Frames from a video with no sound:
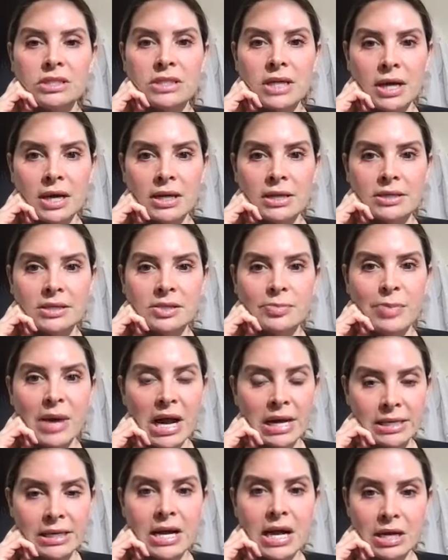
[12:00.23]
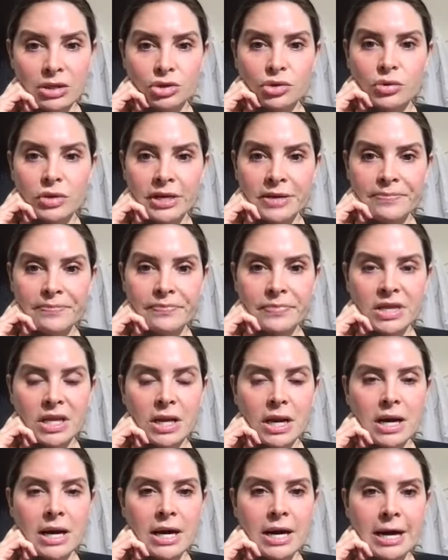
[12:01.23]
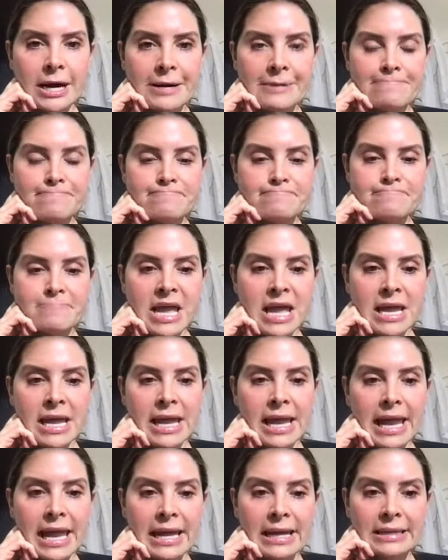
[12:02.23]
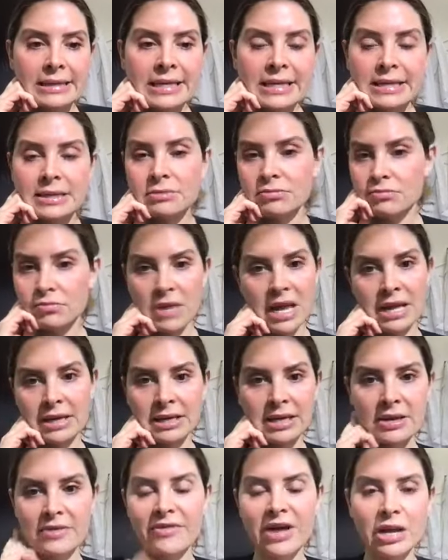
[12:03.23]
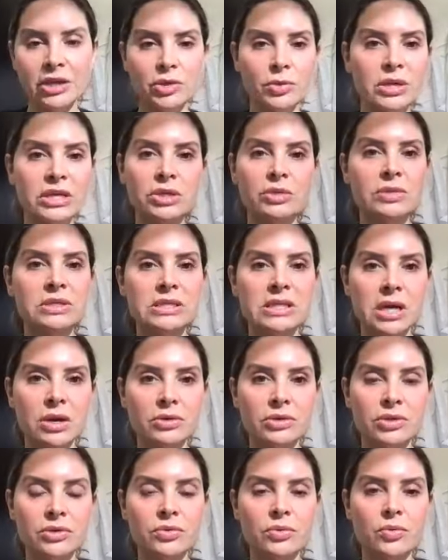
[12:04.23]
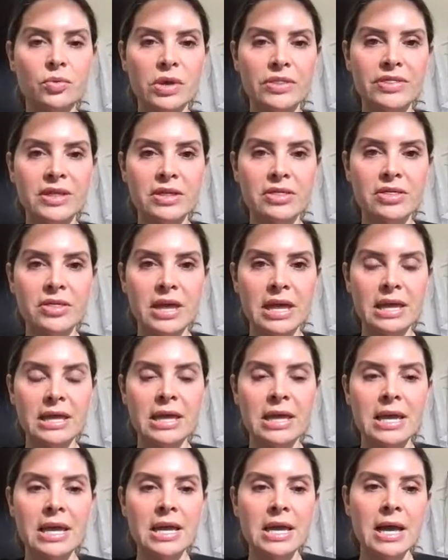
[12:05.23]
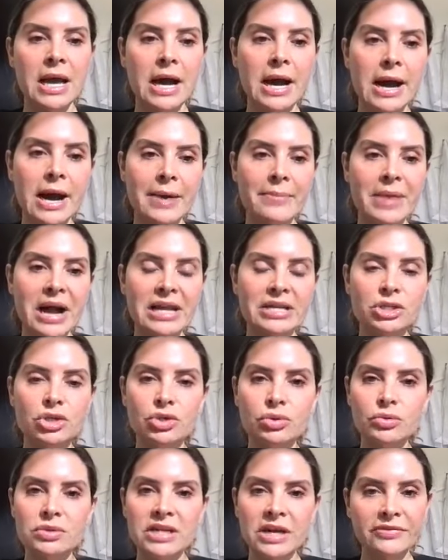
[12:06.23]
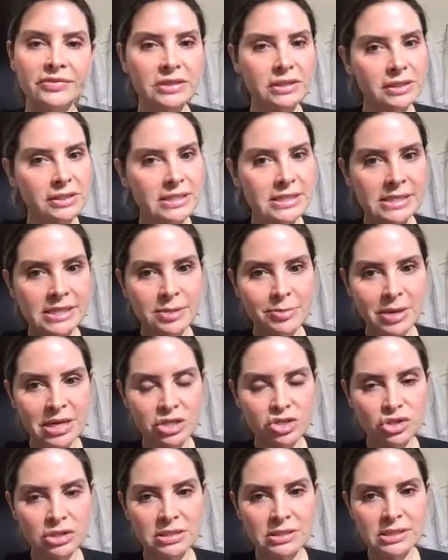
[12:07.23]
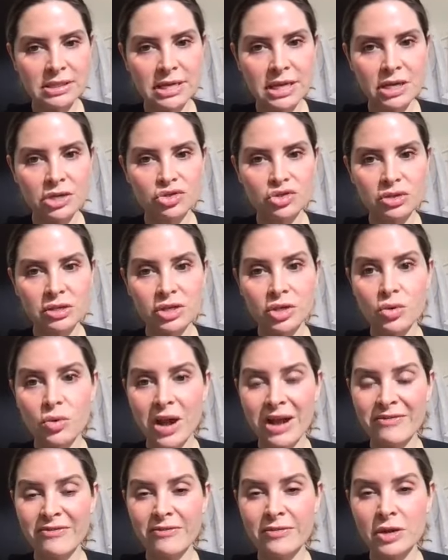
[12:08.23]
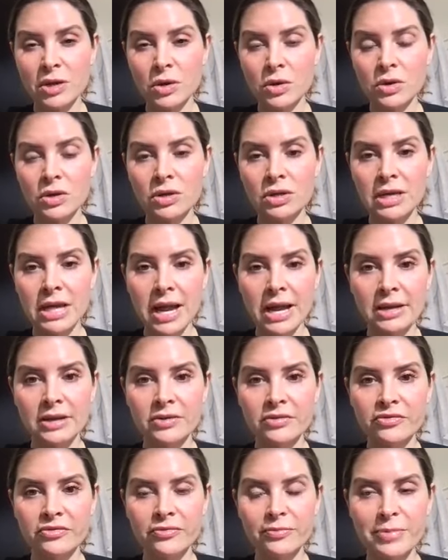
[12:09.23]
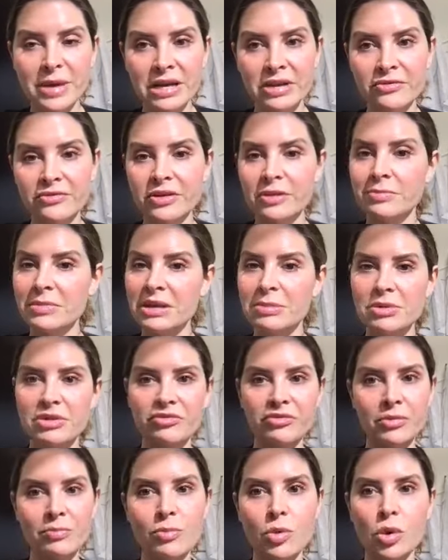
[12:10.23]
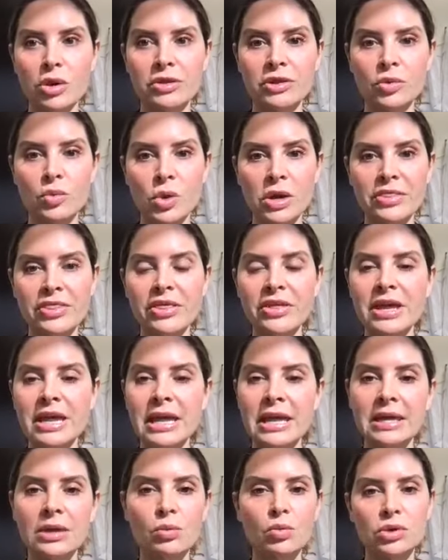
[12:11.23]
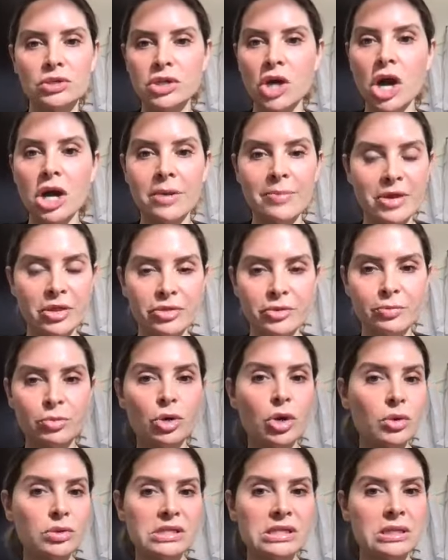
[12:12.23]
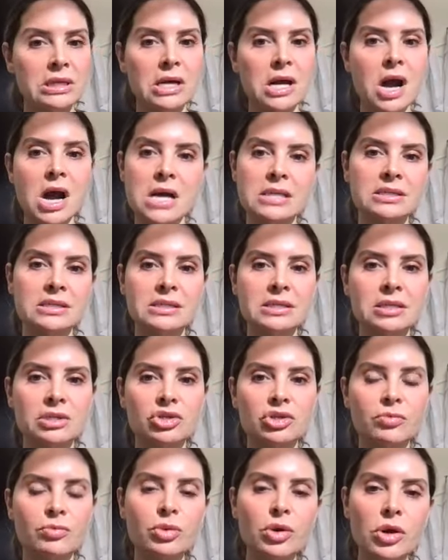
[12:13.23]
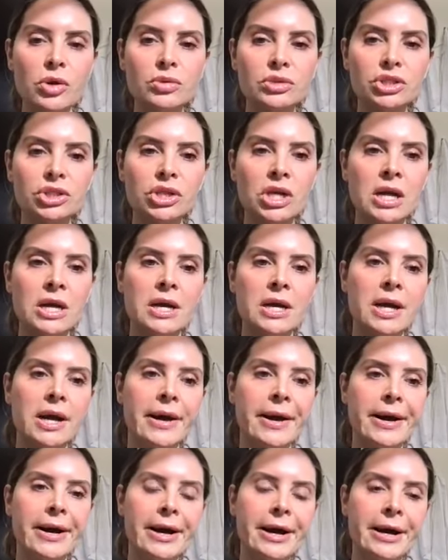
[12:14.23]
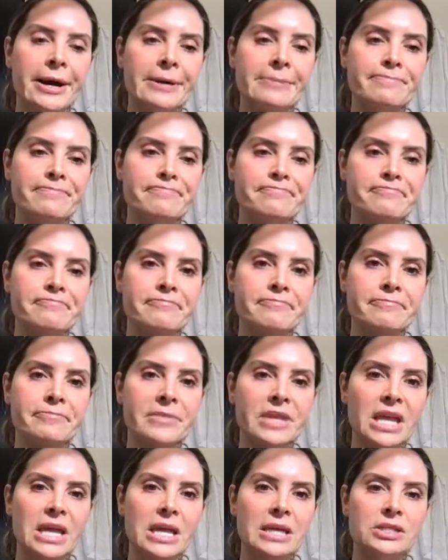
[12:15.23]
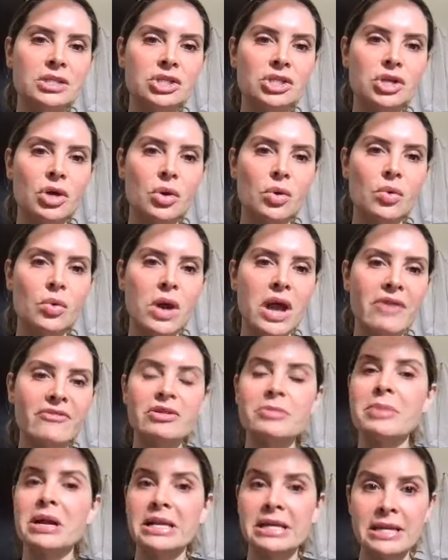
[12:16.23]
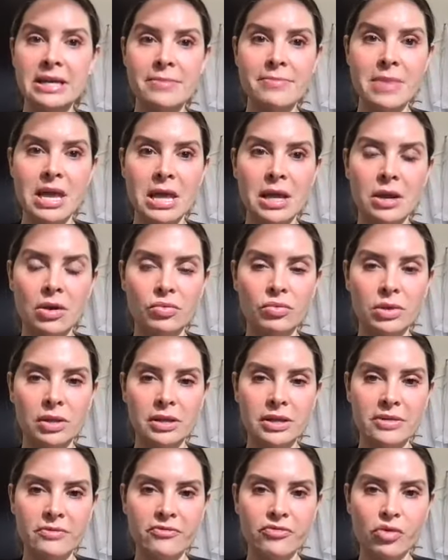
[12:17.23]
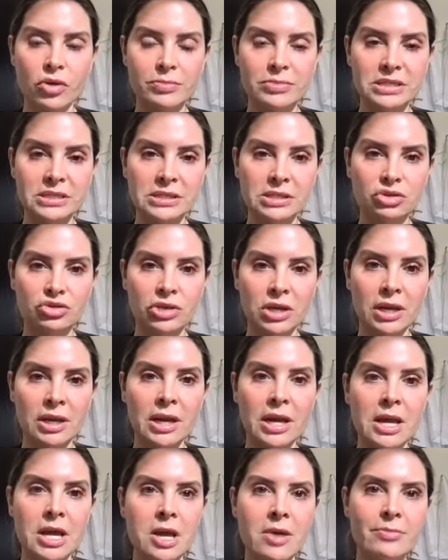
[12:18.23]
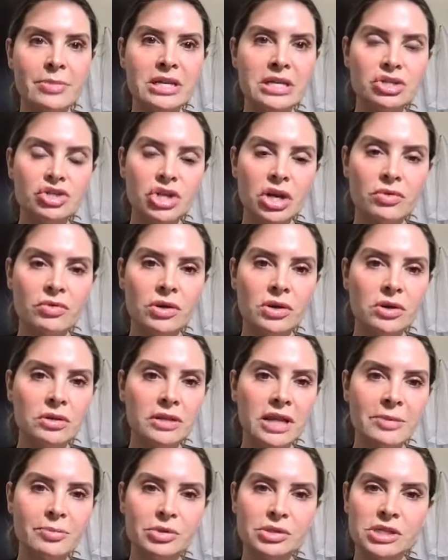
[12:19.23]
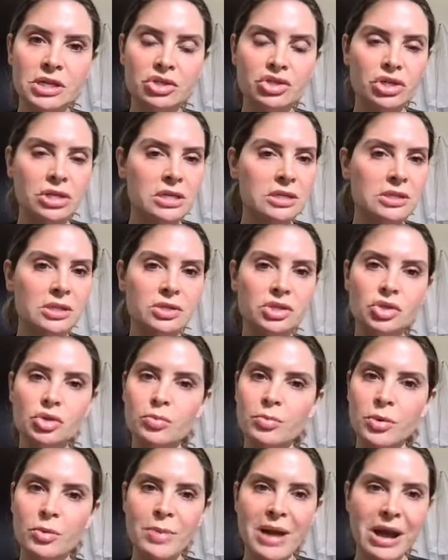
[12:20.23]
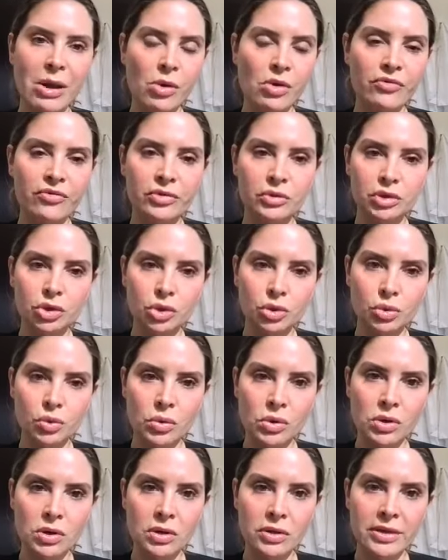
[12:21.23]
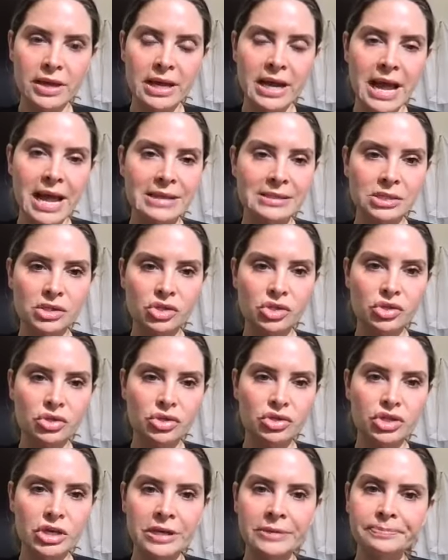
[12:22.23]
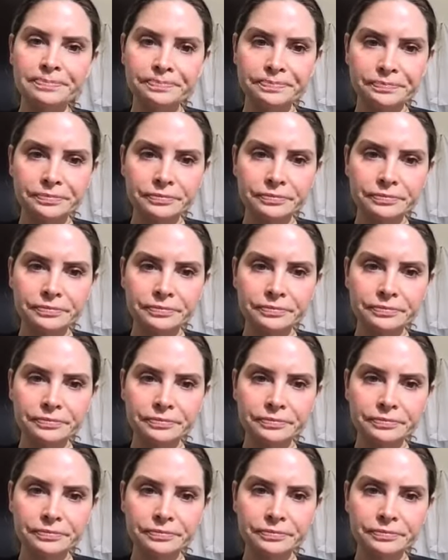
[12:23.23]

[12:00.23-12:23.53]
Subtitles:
does body contouring, and can evaluate you and tell you what they think. I do definitely see patients occasionally who I feel could kind of benefit maybe from more than one thing, and we'll talk about the pros and the cons to each approach. And so everybody can make a really informed decision. But in general, liposuction is a super powerful tool that as a surgeon,